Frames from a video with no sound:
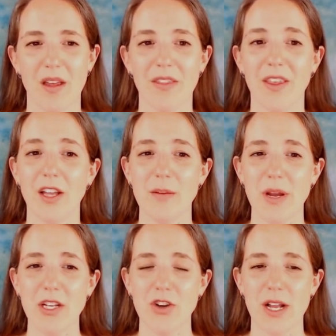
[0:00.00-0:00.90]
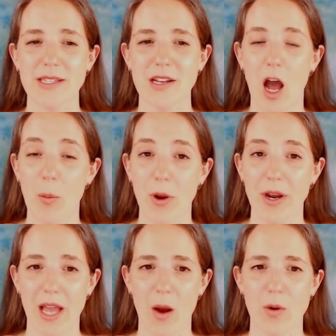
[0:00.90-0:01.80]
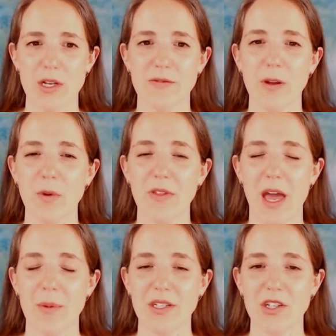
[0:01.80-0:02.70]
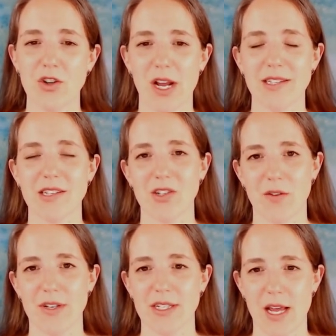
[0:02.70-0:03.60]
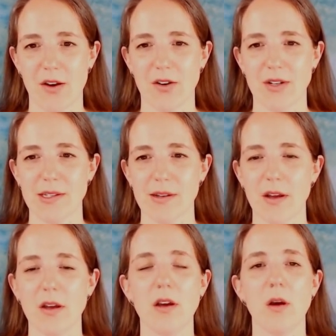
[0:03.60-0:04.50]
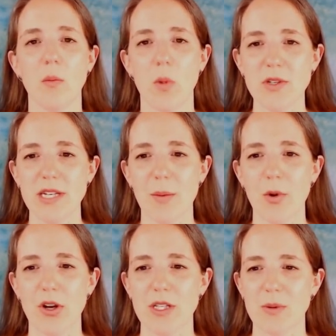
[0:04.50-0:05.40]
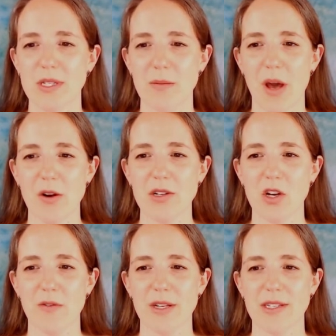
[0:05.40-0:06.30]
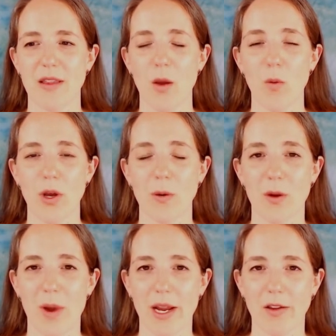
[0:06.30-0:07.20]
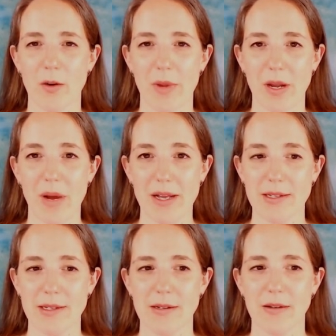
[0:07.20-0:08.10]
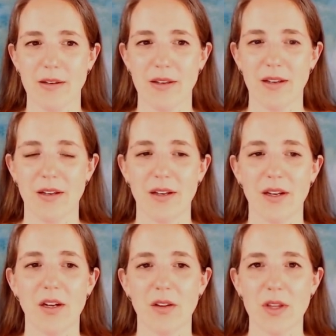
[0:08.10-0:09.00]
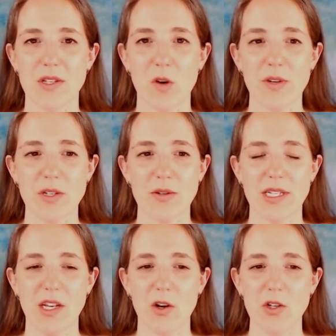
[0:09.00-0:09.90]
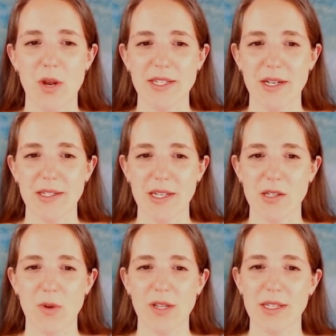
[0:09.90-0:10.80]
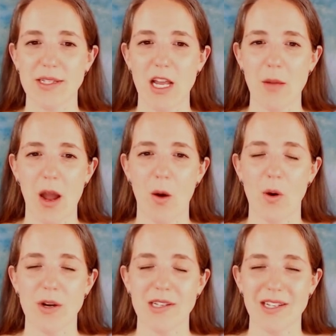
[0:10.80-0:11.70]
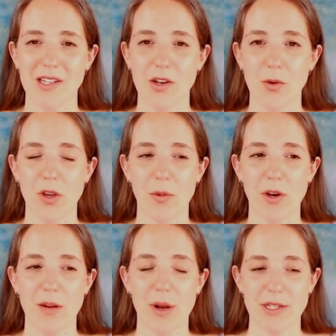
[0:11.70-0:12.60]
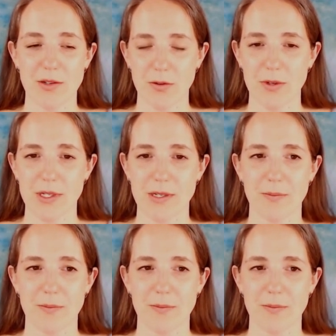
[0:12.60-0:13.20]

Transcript: The on-demand transit operating hours fit with Edmonton Transit service standards most neighborhoods will see better service than they would with a regular big bus. The service to seniors' residences runs the same hours as the new community bus routes.